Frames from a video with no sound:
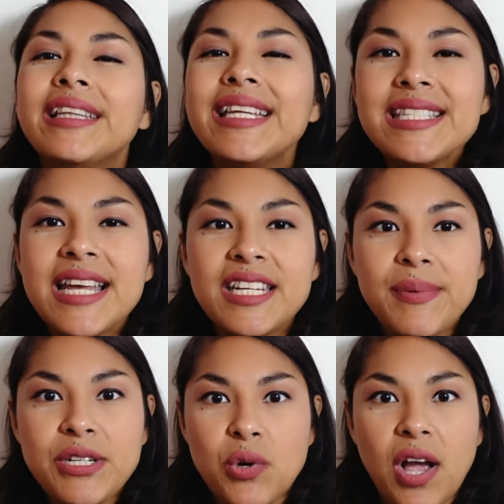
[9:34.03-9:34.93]
These tend to
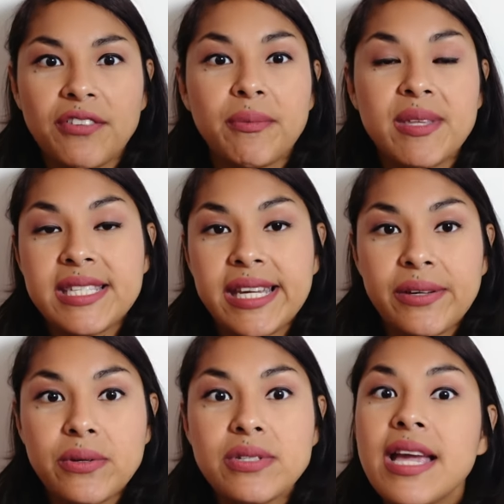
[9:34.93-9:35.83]
be drawn from the
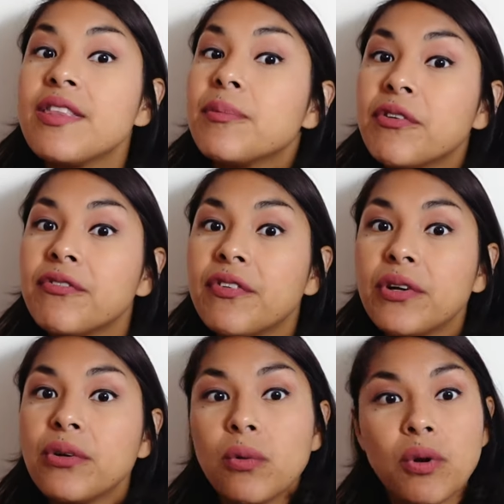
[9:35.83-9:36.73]
skills and the
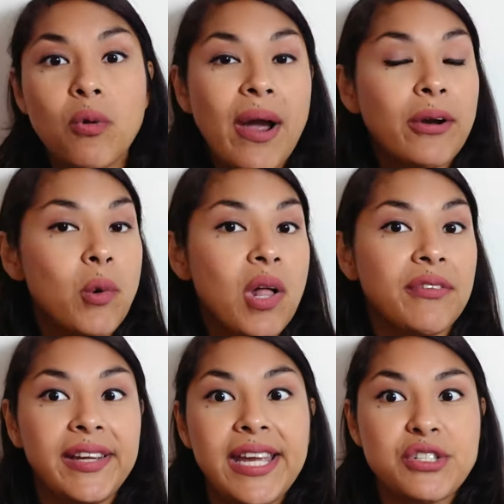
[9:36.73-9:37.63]
preferred or required
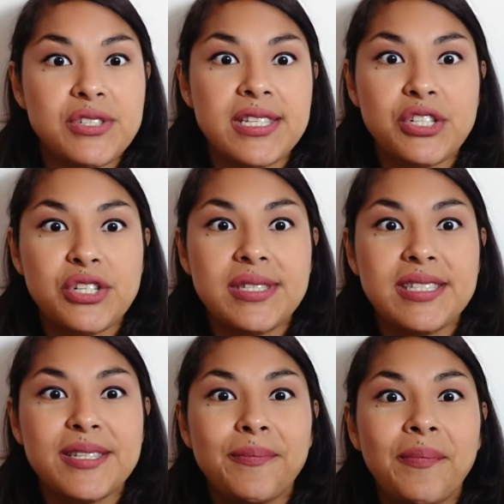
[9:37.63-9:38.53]
qualification
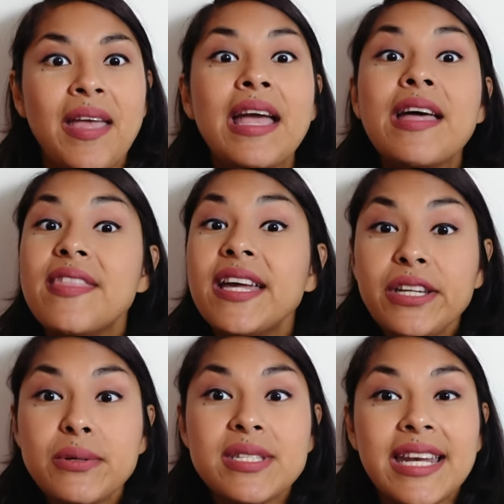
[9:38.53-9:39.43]
sections. Then
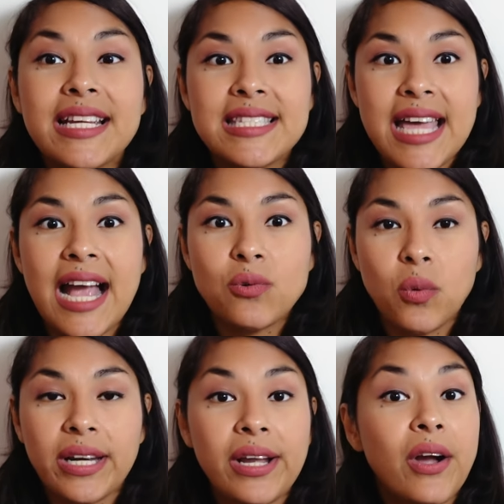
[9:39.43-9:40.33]
use that exact
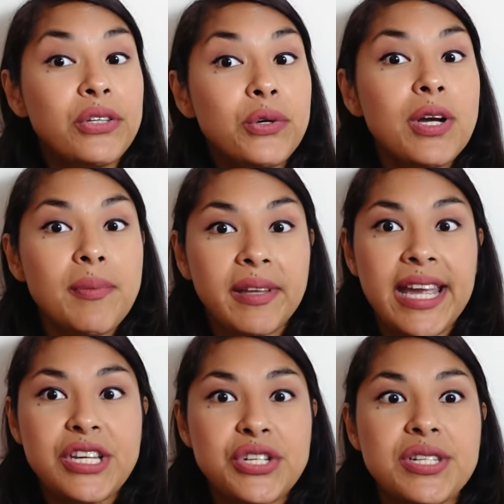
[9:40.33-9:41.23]
wording on your
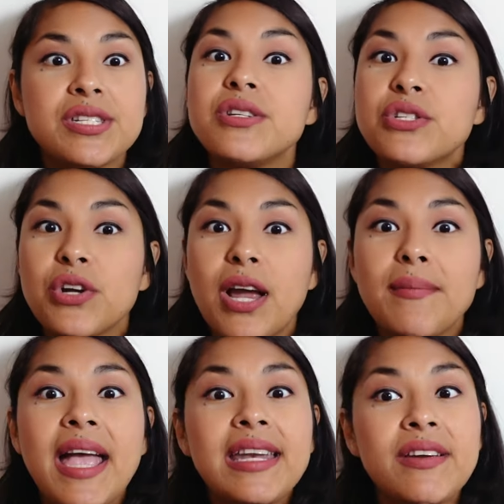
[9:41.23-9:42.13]
application to describe
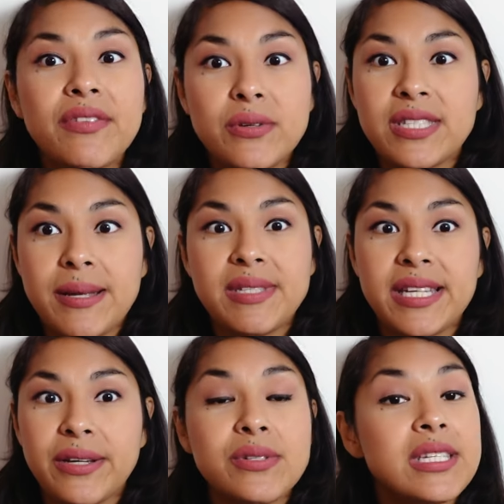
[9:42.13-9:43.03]
any of those same
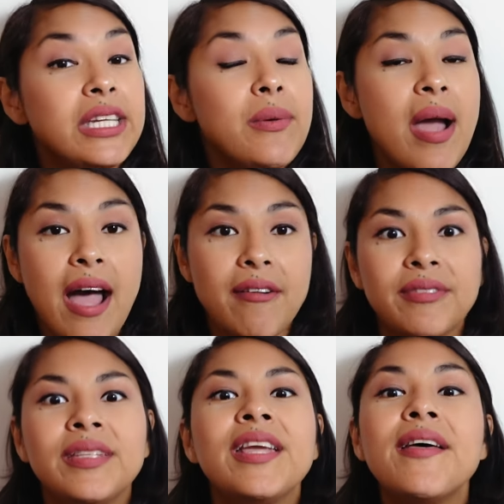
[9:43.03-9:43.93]
skills that you
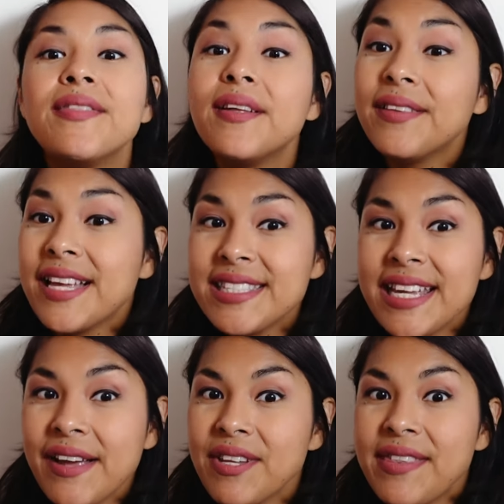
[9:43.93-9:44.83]
have the less
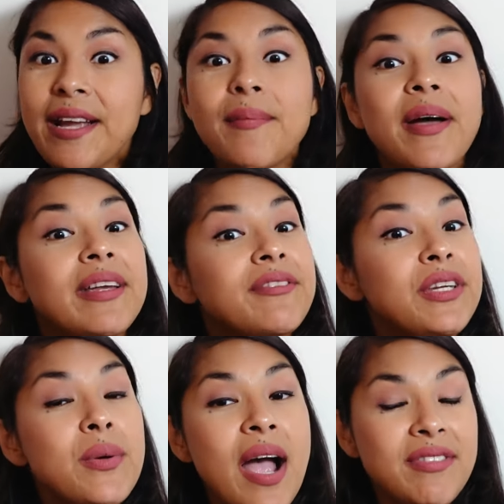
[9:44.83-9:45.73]
they have to think about if
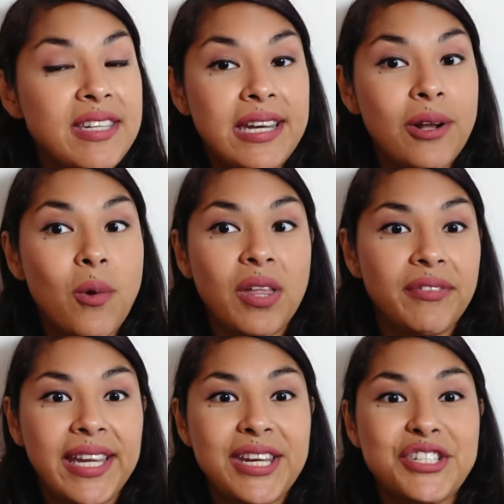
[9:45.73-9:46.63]
you have the needed
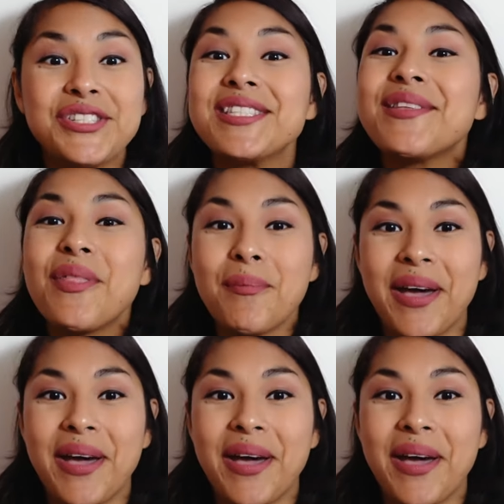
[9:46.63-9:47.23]
qualifications, the